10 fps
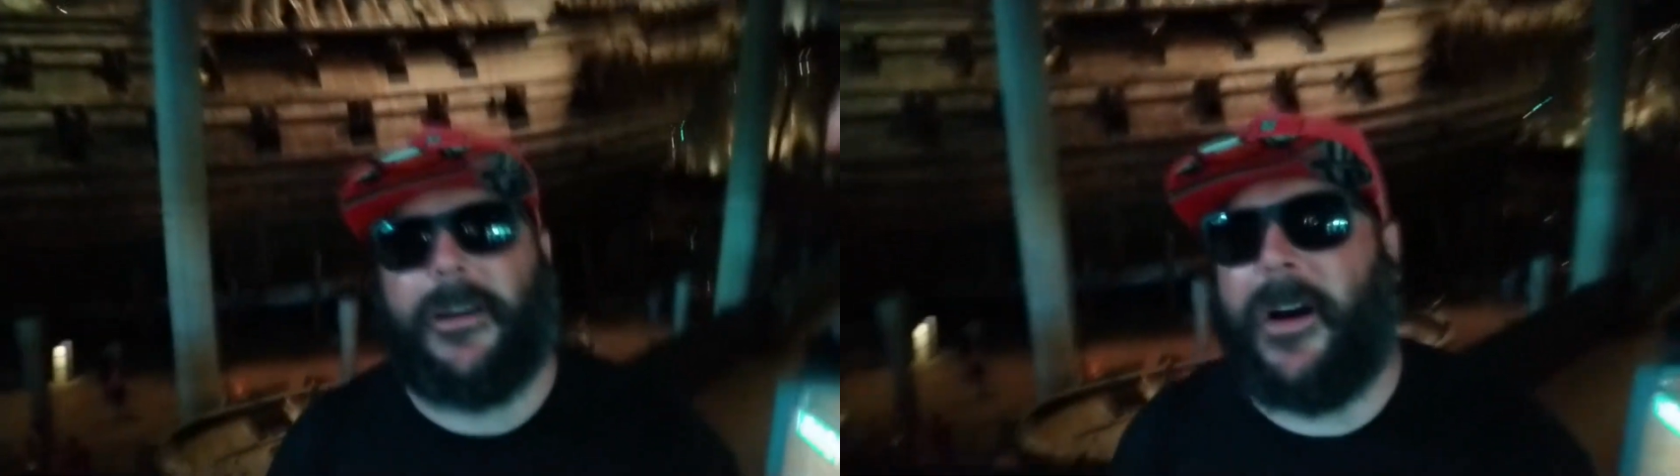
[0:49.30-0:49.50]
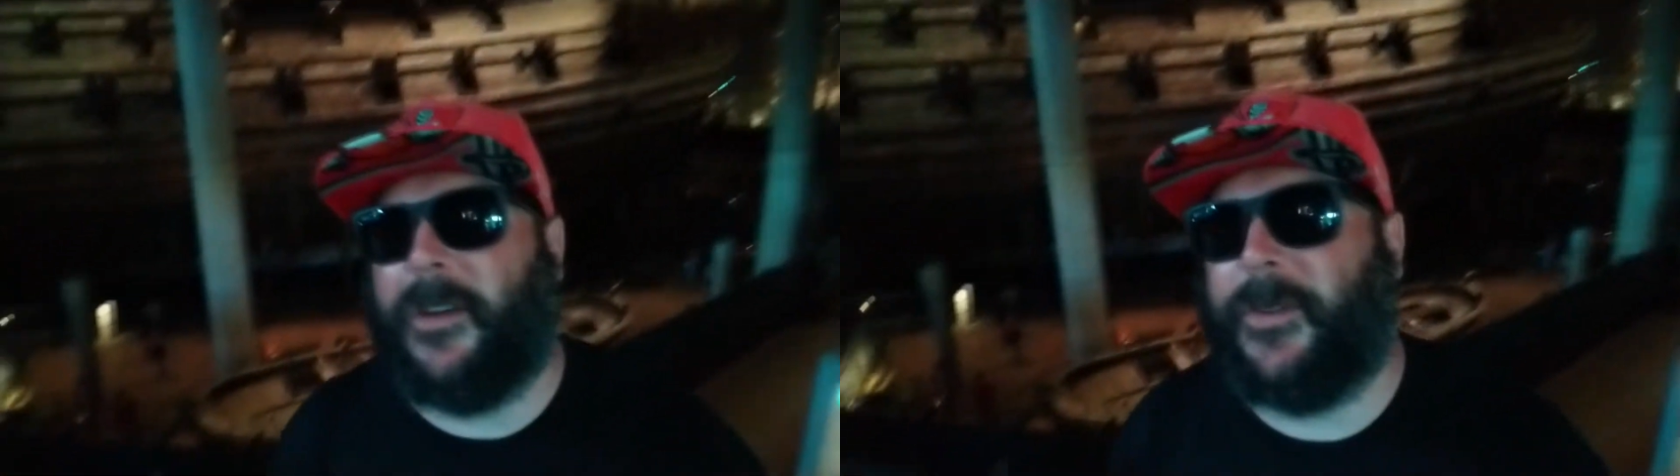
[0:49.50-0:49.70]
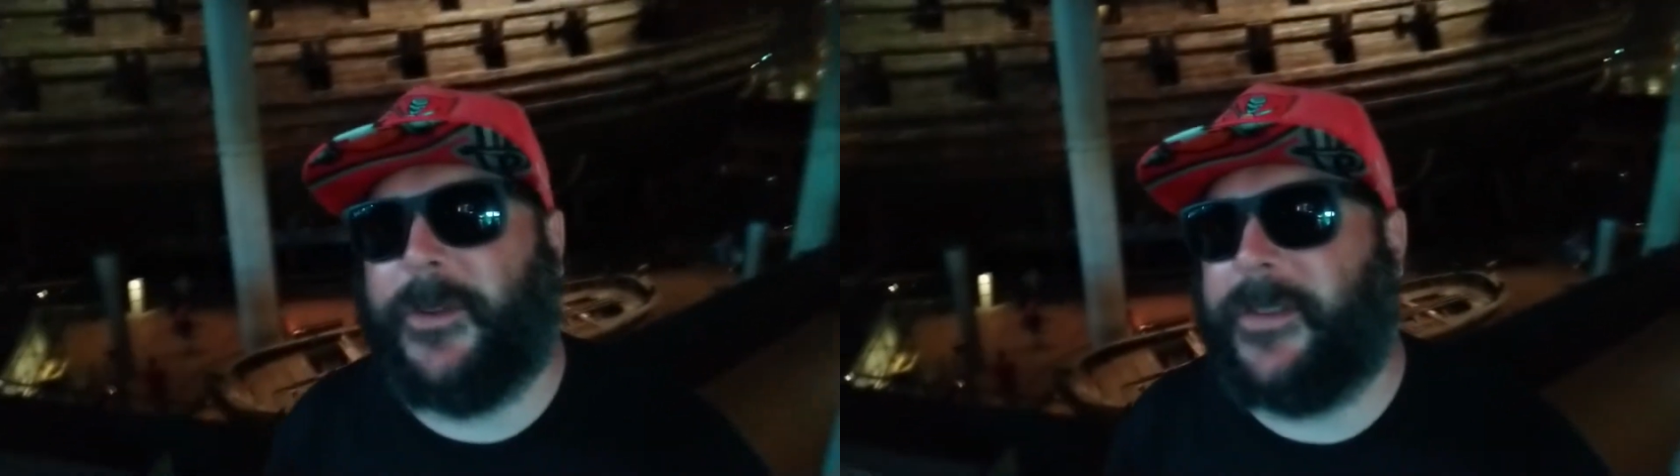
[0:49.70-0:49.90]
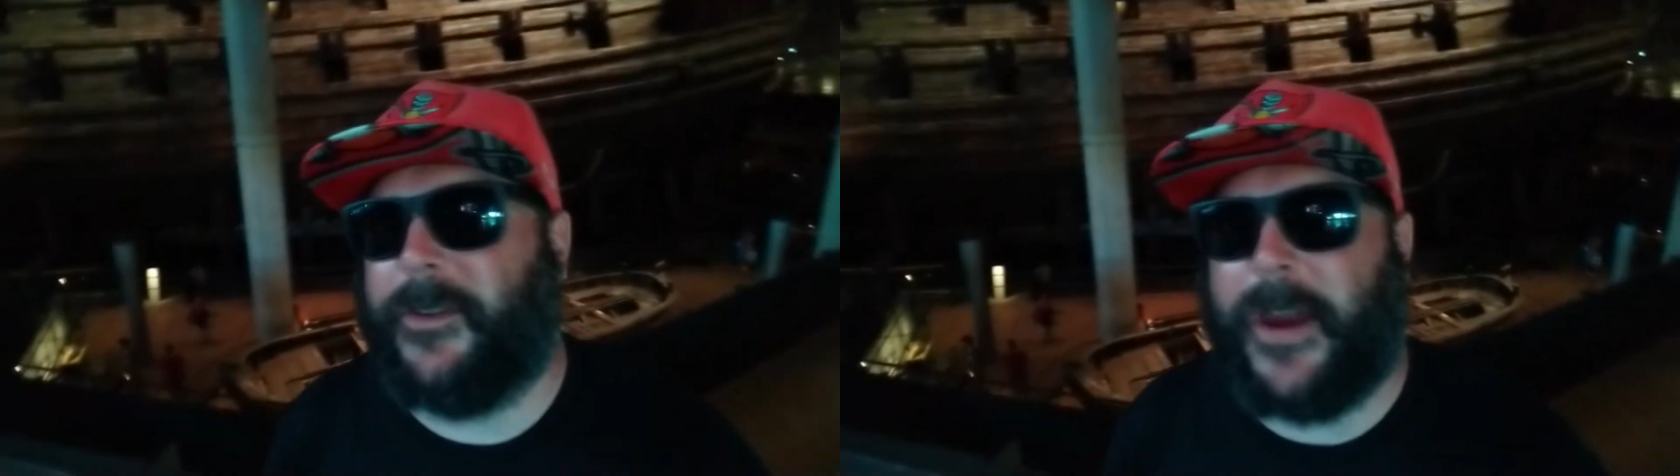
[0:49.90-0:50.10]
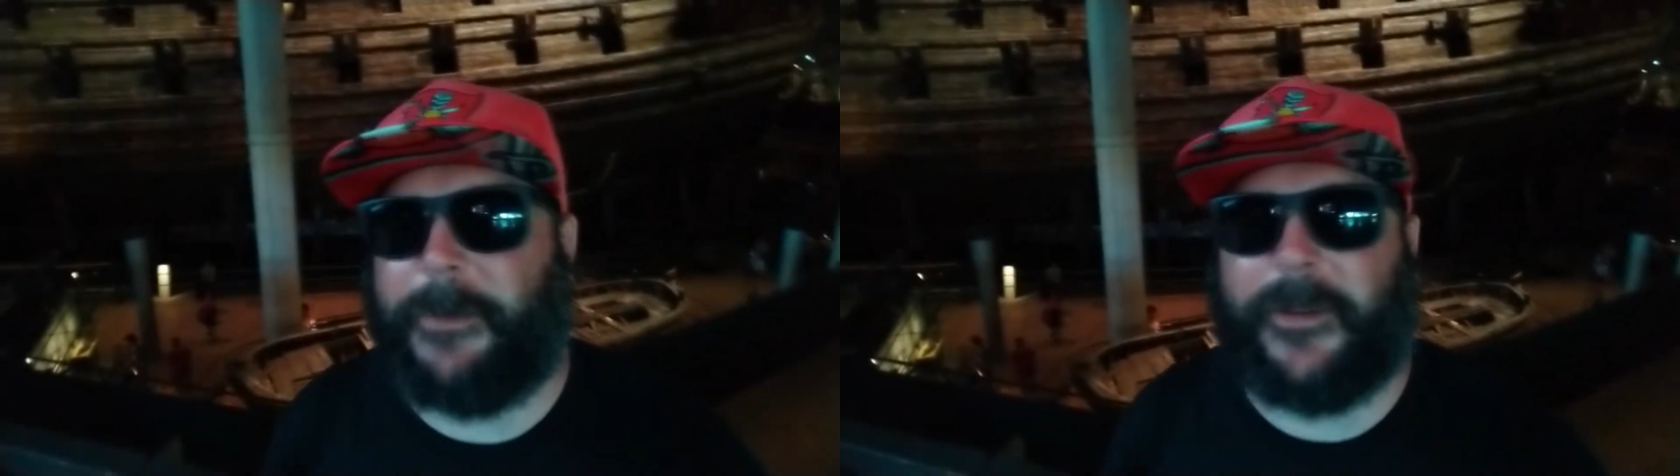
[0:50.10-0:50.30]
All sorts of
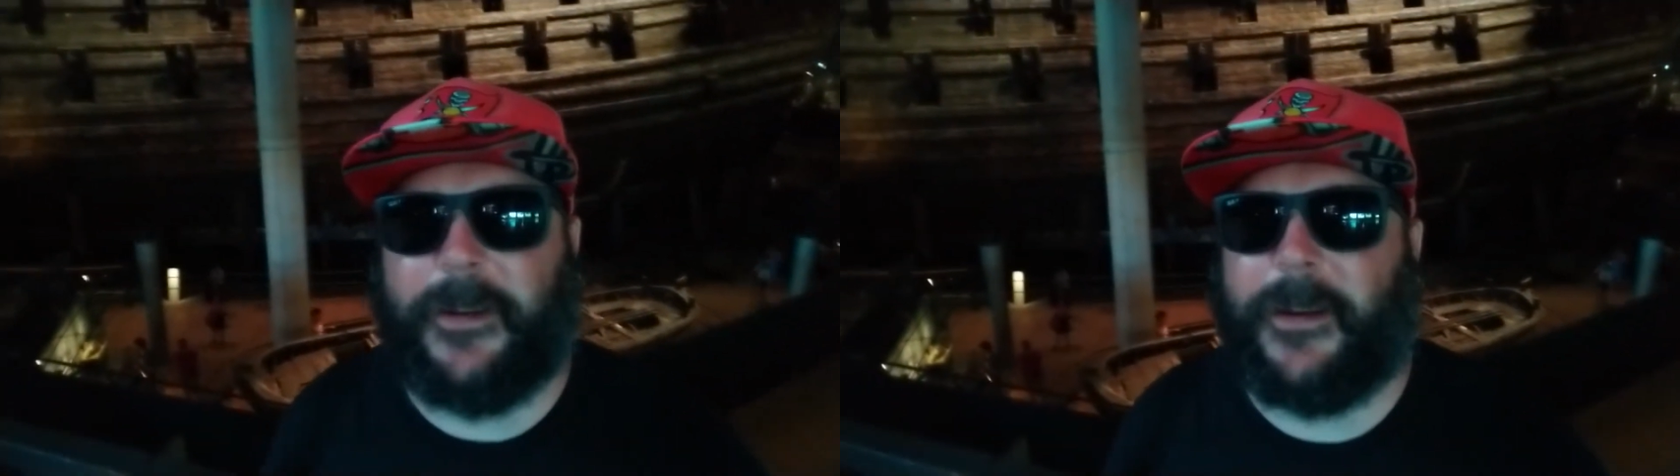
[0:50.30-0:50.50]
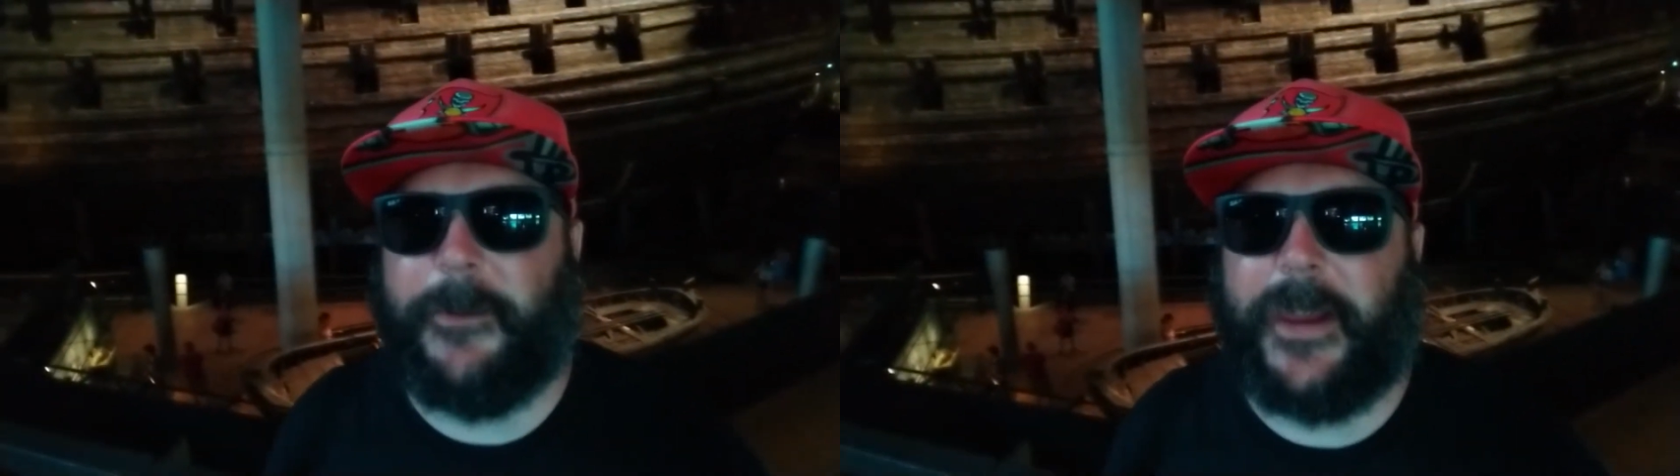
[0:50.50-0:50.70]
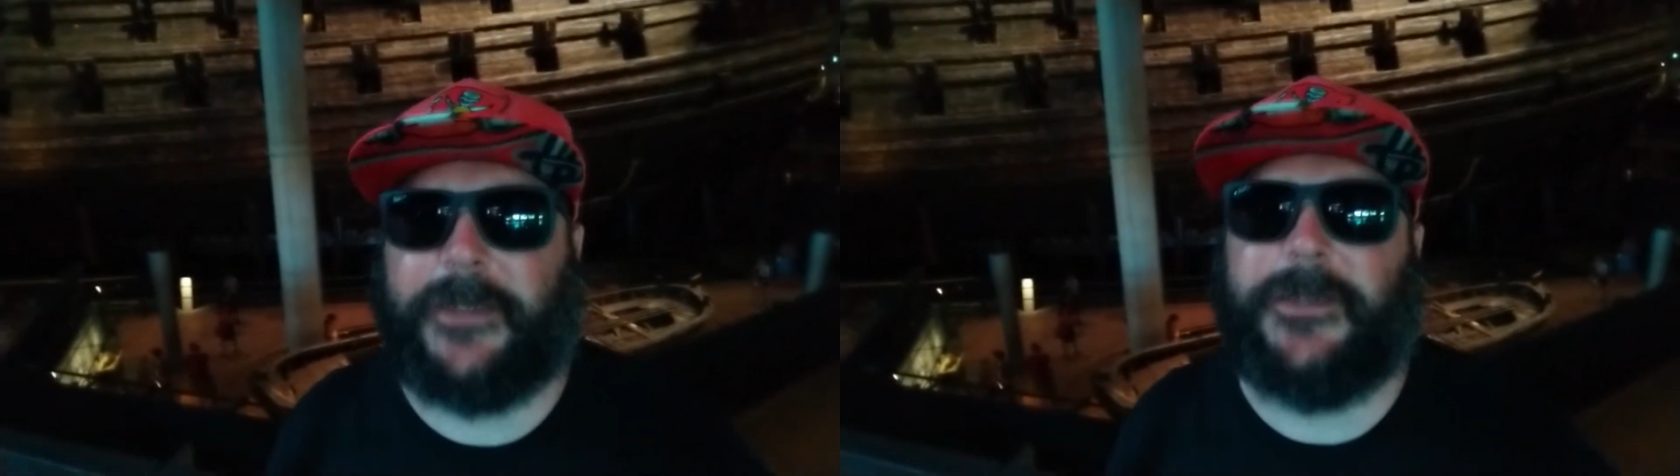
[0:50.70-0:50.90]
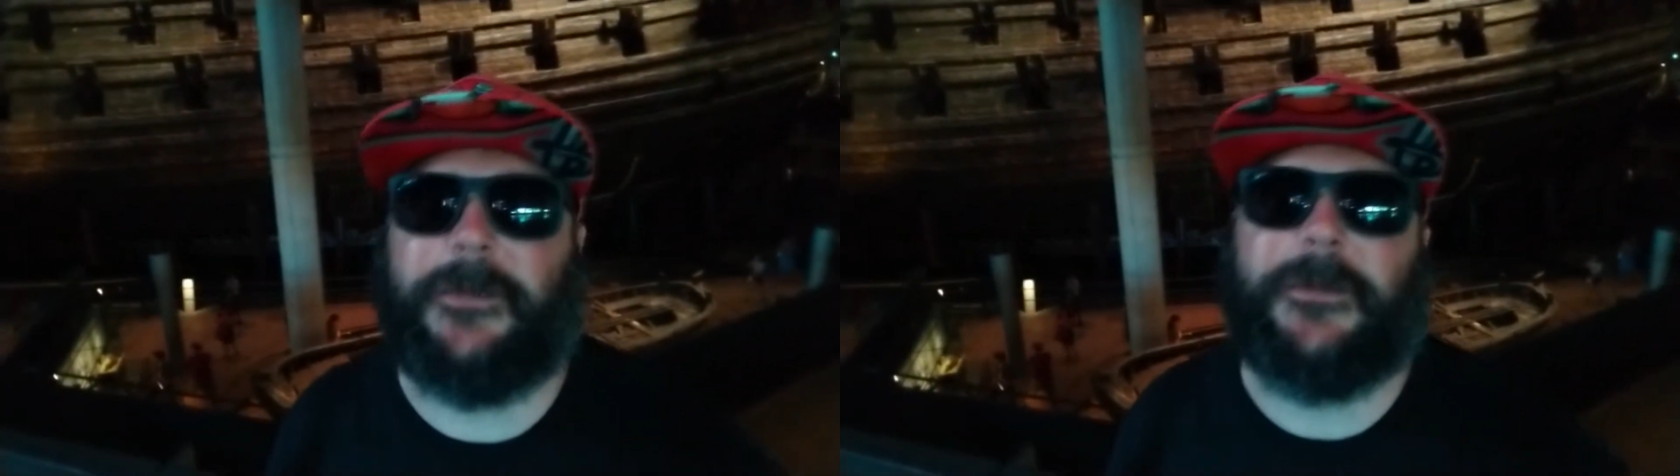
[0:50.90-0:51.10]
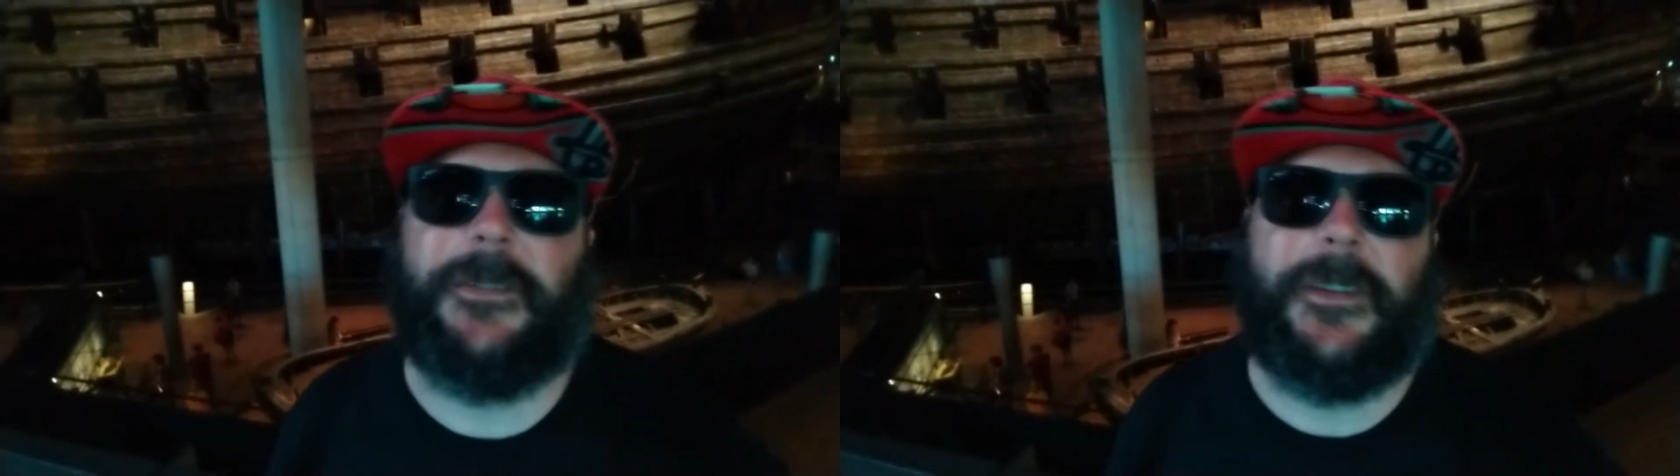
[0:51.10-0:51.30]
crap's going to come at
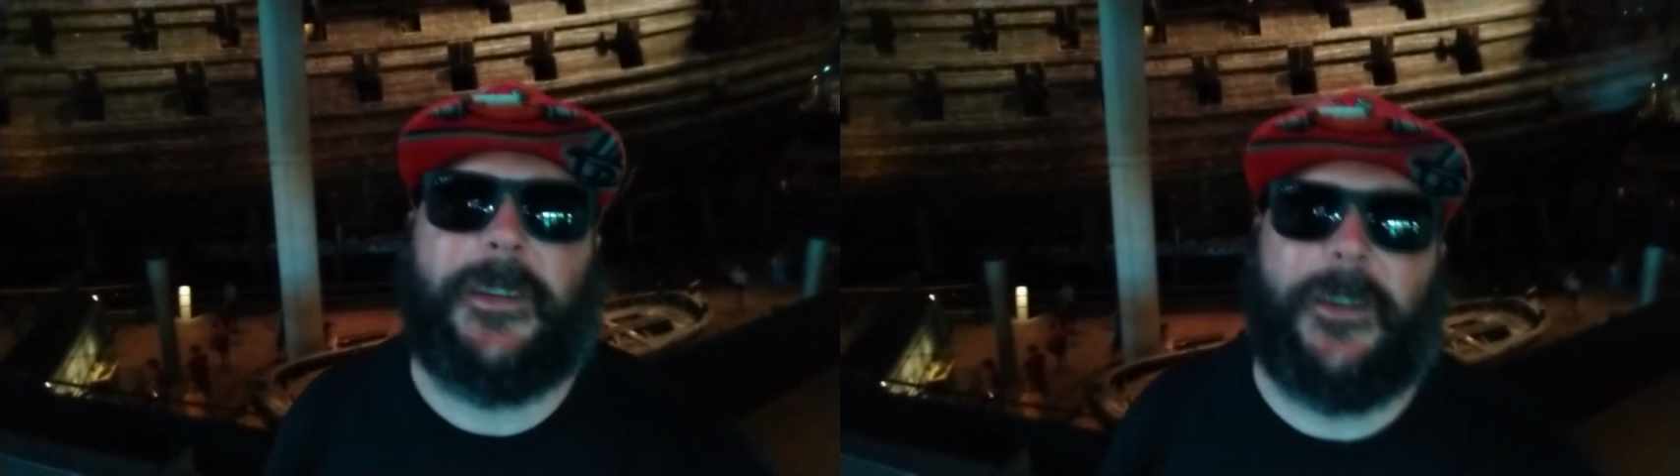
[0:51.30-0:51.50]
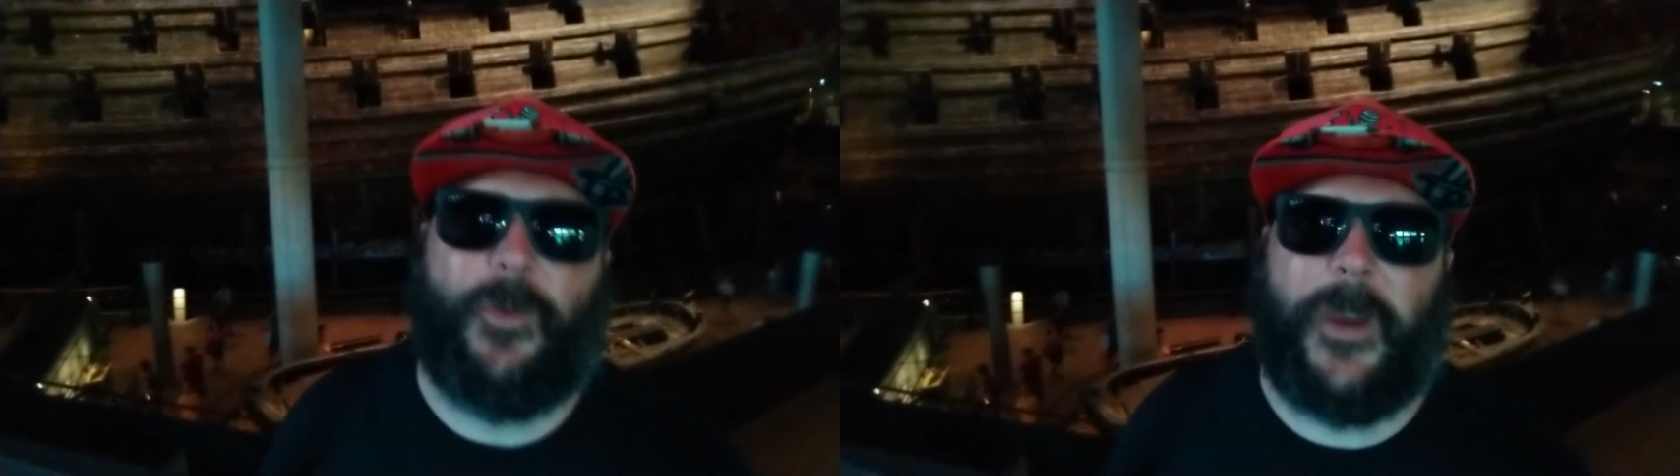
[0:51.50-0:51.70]
you.